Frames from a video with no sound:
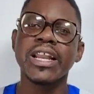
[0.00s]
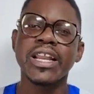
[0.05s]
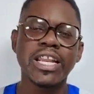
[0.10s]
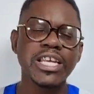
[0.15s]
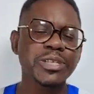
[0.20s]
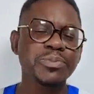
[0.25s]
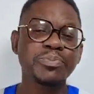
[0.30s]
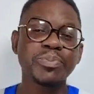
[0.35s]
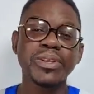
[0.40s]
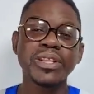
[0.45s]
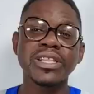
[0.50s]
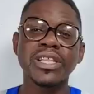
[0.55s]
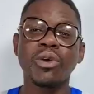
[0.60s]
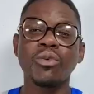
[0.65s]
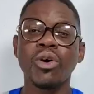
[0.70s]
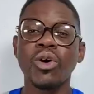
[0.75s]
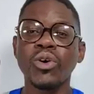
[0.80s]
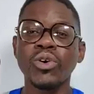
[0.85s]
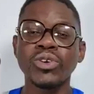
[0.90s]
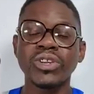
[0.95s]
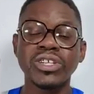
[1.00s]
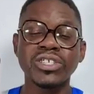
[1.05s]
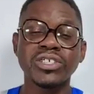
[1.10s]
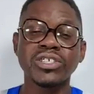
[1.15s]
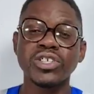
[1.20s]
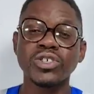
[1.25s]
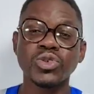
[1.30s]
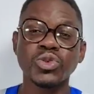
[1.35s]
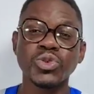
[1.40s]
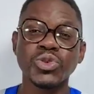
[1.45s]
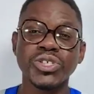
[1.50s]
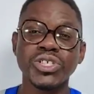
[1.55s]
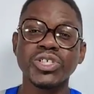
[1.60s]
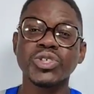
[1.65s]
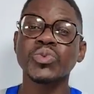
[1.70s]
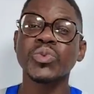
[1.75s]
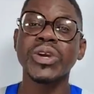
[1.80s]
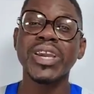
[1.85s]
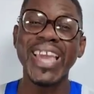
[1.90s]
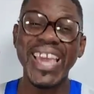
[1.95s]
Let's build our own
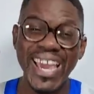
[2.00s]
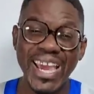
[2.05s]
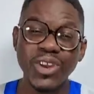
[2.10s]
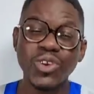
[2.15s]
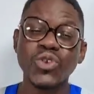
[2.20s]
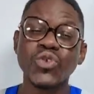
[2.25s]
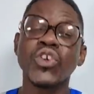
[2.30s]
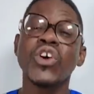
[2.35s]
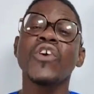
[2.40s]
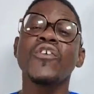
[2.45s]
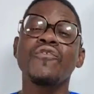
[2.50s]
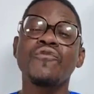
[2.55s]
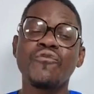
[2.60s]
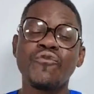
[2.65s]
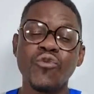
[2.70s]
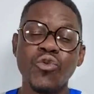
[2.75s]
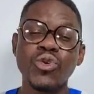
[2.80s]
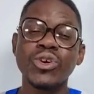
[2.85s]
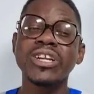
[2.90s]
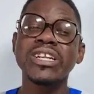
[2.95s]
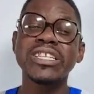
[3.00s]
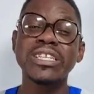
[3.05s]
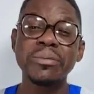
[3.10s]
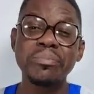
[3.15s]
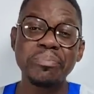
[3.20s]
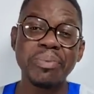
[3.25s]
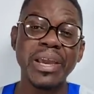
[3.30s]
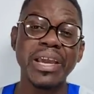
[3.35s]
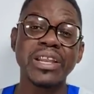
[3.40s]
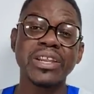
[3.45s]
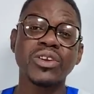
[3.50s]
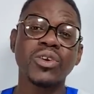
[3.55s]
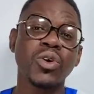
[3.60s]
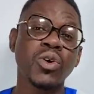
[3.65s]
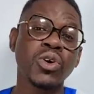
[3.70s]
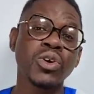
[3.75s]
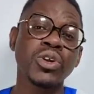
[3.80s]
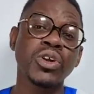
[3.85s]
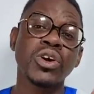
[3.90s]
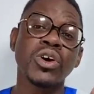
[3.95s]
institutions. We cannot fully depend
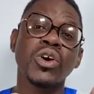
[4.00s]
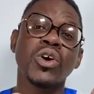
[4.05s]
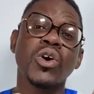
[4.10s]
on